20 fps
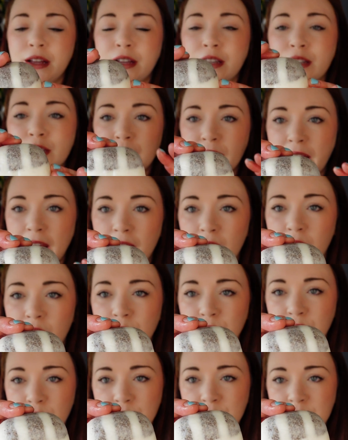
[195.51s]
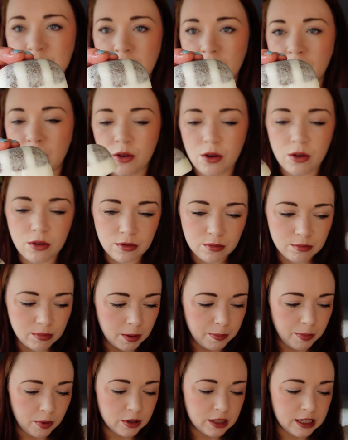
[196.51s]
So yeah, I'll use that on my
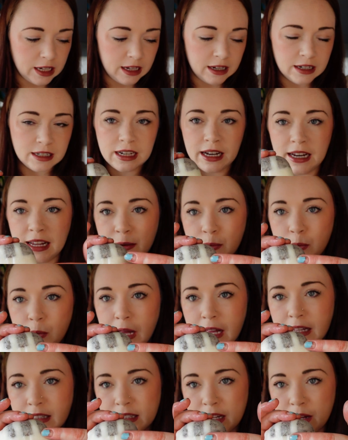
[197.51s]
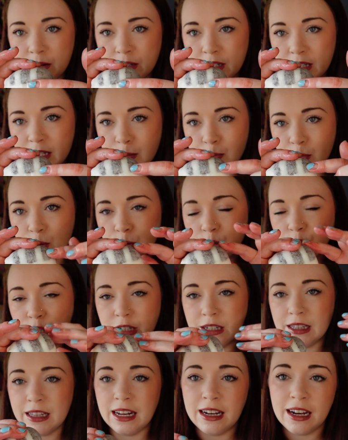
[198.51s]
body until it wears down to this portion,
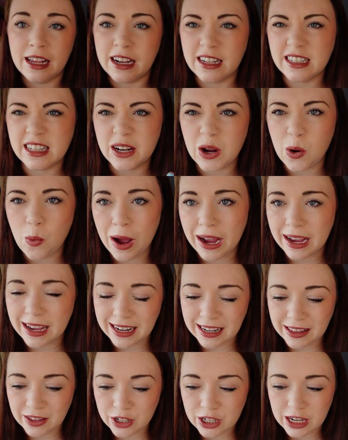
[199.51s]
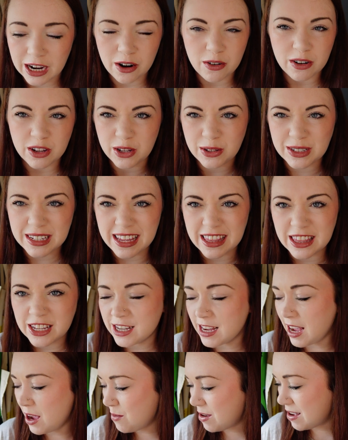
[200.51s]
and then like I said, I'll whack it in the shower and use it in the
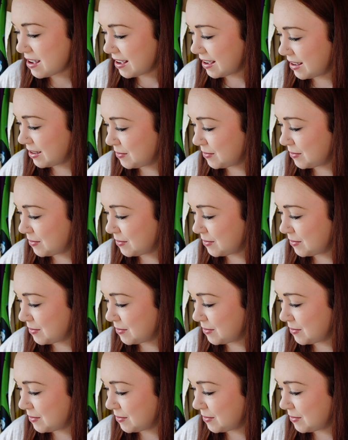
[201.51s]
shower.